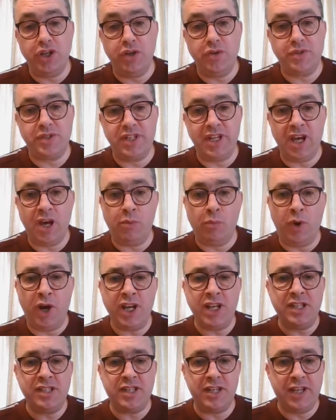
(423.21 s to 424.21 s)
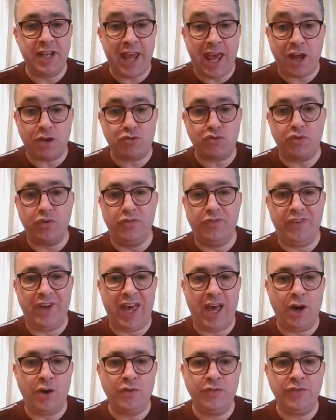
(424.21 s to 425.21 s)
use now. One is a natural
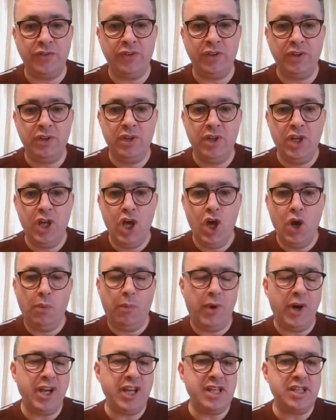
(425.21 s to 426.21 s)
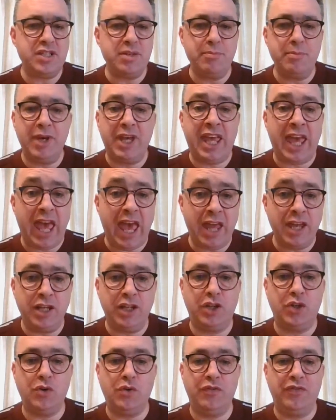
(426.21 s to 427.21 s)
valve, one is a
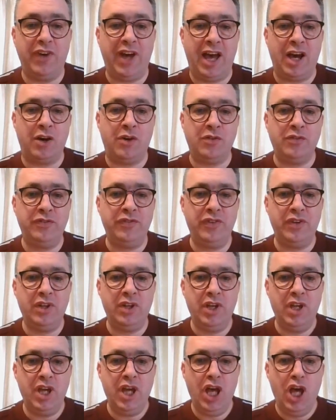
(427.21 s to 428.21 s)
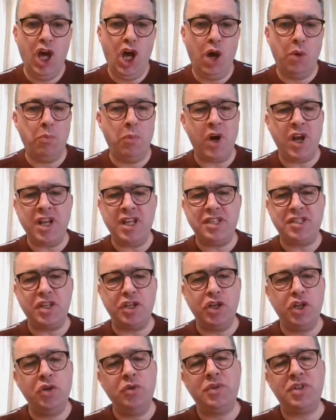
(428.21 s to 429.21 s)
mechanical valve, and one is a
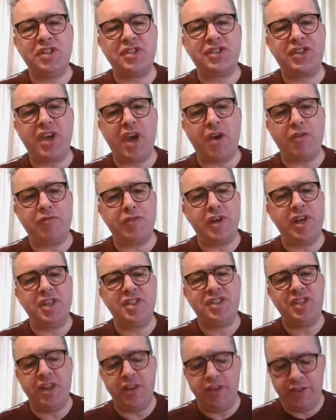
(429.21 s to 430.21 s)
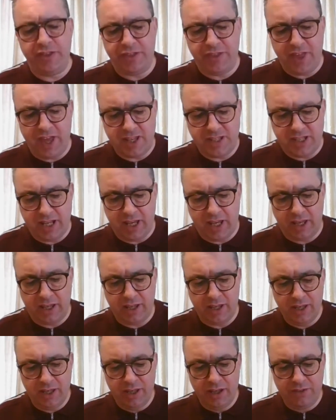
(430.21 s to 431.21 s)
new discovery, a
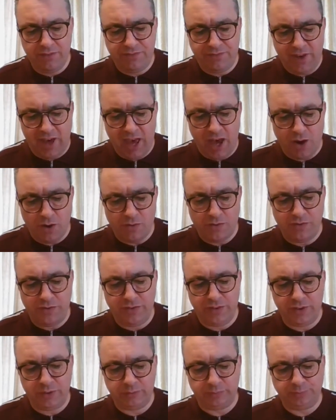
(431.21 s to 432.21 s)
synthetic valve.